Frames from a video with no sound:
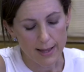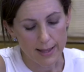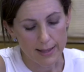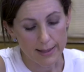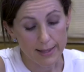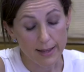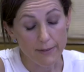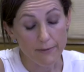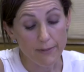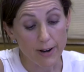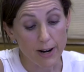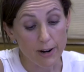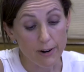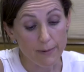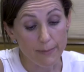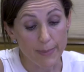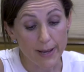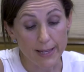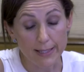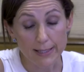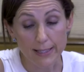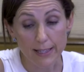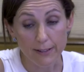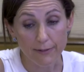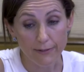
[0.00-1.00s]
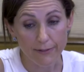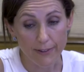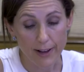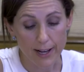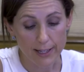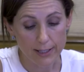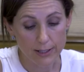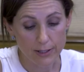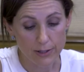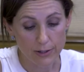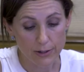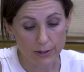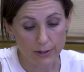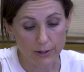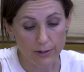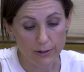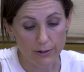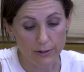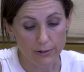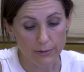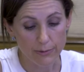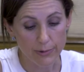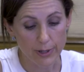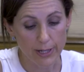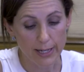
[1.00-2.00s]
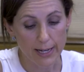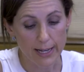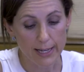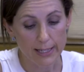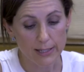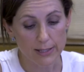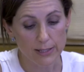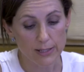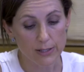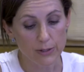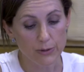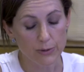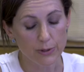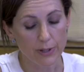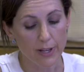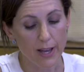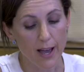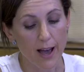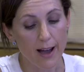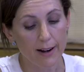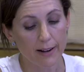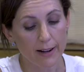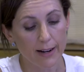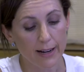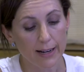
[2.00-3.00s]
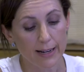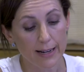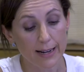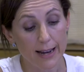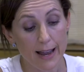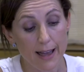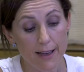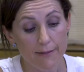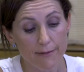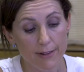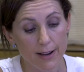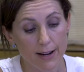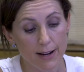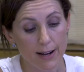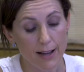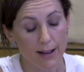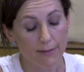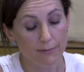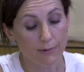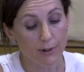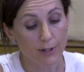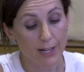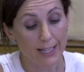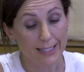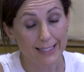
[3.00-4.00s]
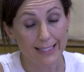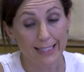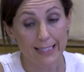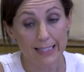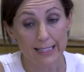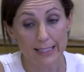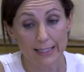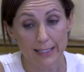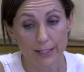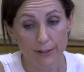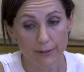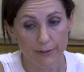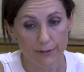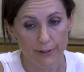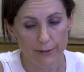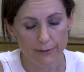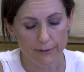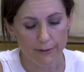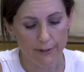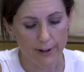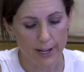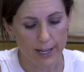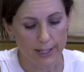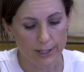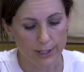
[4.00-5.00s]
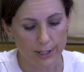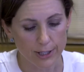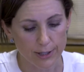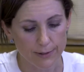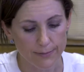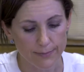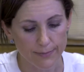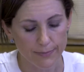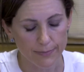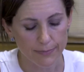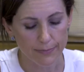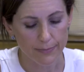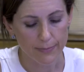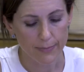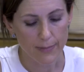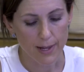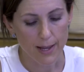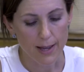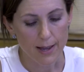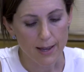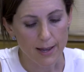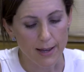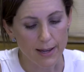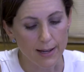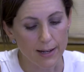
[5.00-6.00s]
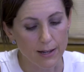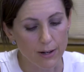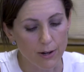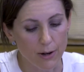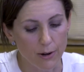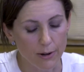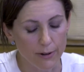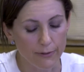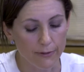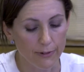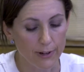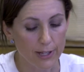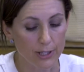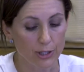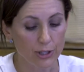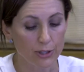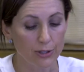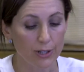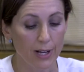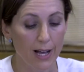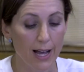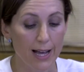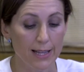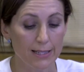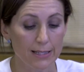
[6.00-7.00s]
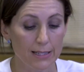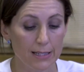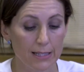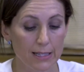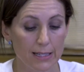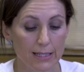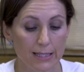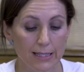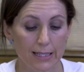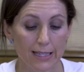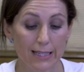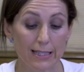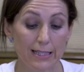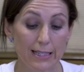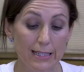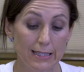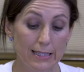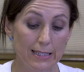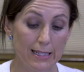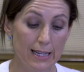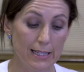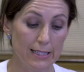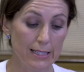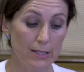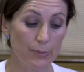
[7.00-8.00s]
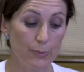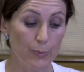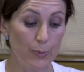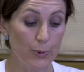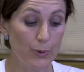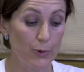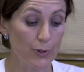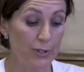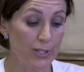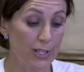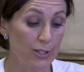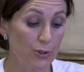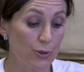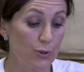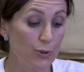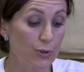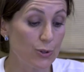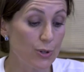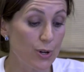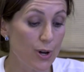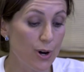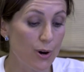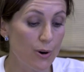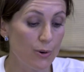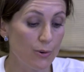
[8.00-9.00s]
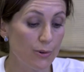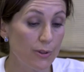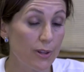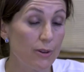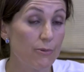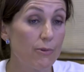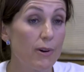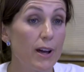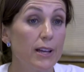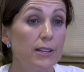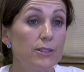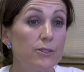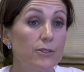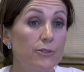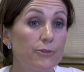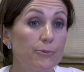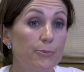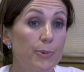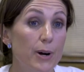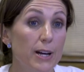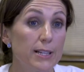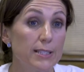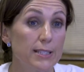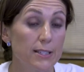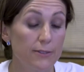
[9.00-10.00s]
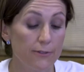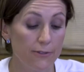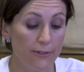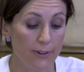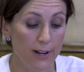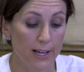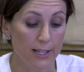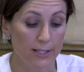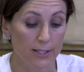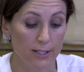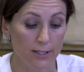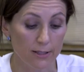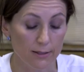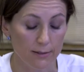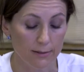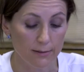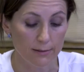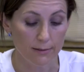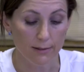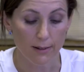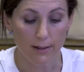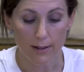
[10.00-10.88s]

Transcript: The environmental factor relates to the aggregate level and volatility of inflation. In low inflation countries, it is less important to know the rate of price inflation.